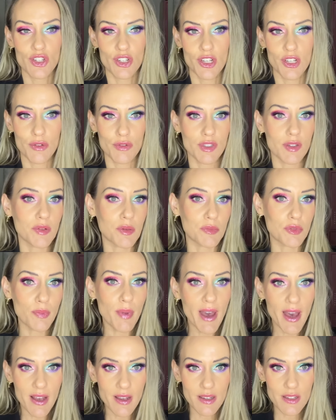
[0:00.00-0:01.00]
you know, sometimes
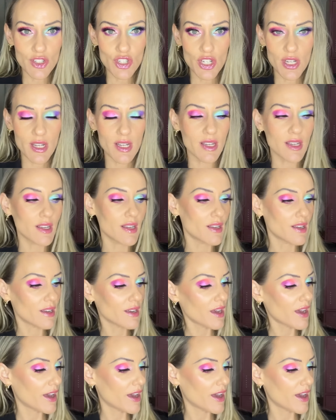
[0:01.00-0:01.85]
packaging,